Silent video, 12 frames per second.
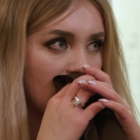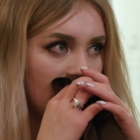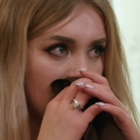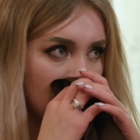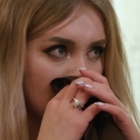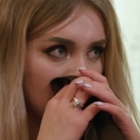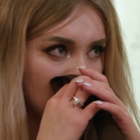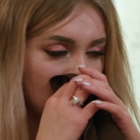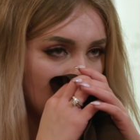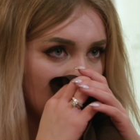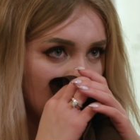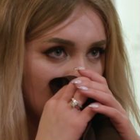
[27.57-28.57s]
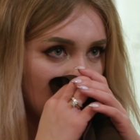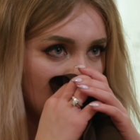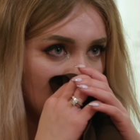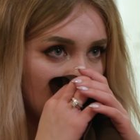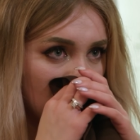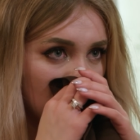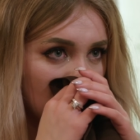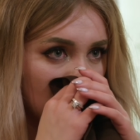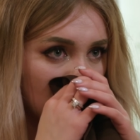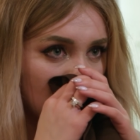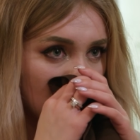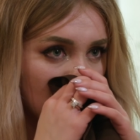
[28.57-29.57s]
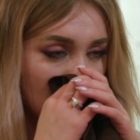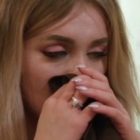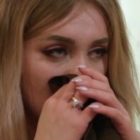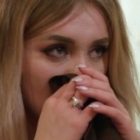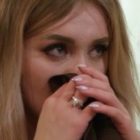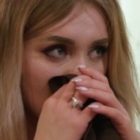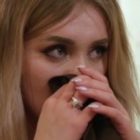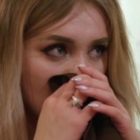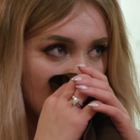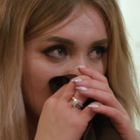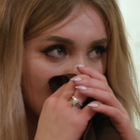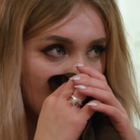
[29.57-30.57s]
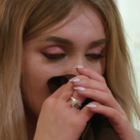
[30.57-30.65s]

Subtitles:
[no speech]